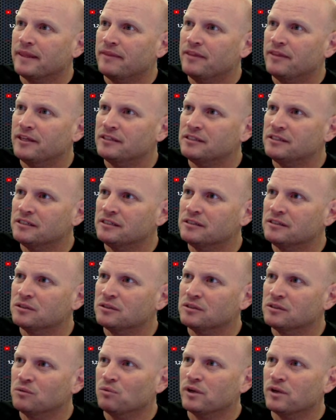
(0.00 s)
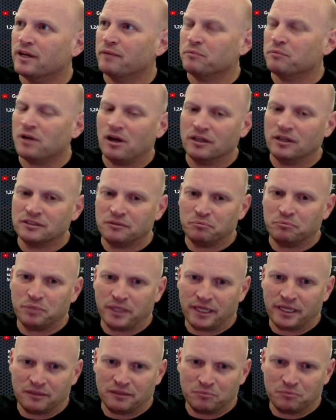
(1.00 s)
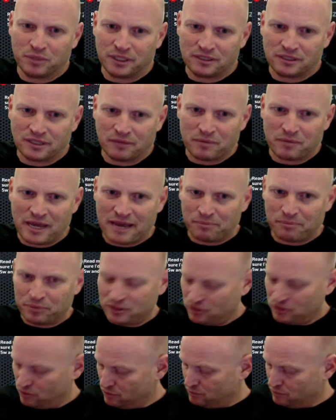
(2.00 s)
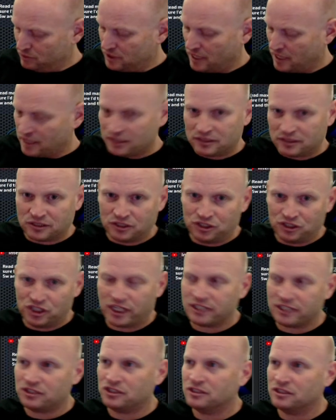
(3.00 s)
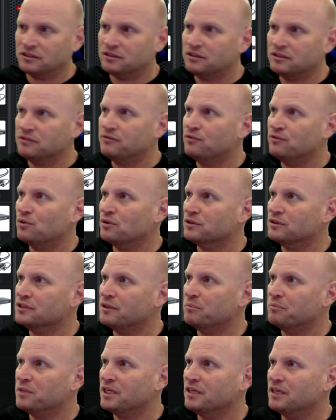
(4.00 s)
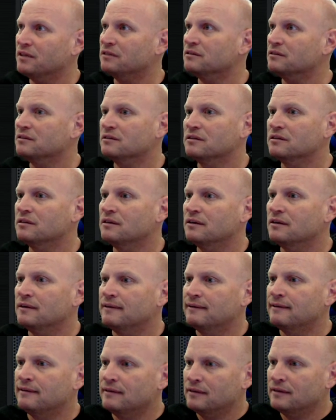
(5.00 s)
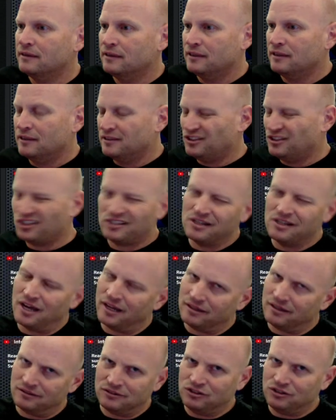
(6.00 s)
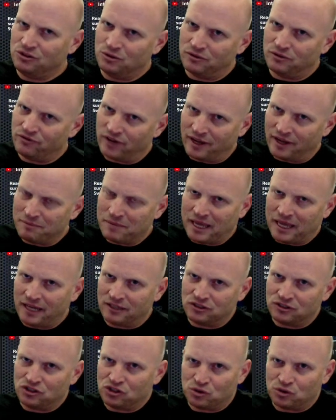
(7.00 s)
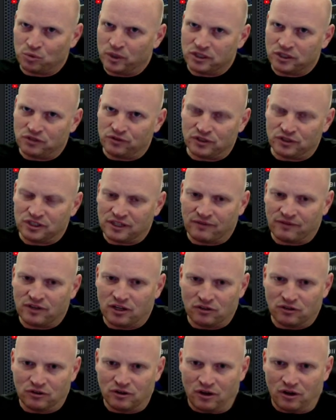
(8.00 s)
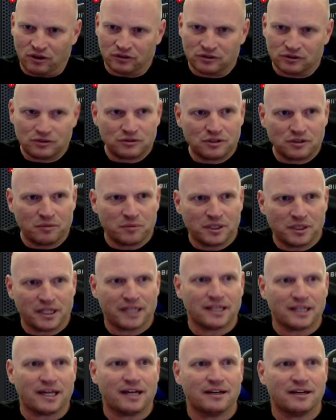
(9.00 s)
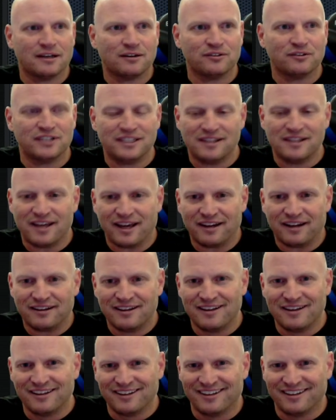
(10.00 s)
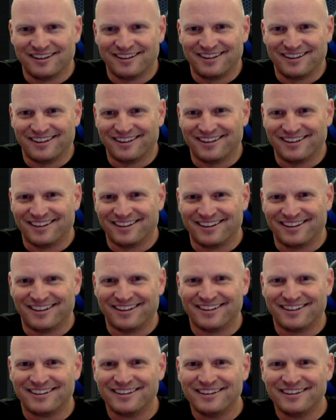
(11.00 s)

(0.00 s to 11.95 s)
This is the one I'm contemplating, but I'm happy to take suggestions for something else. Just not UniFi managed switch for $700 or something like that. I don't need that.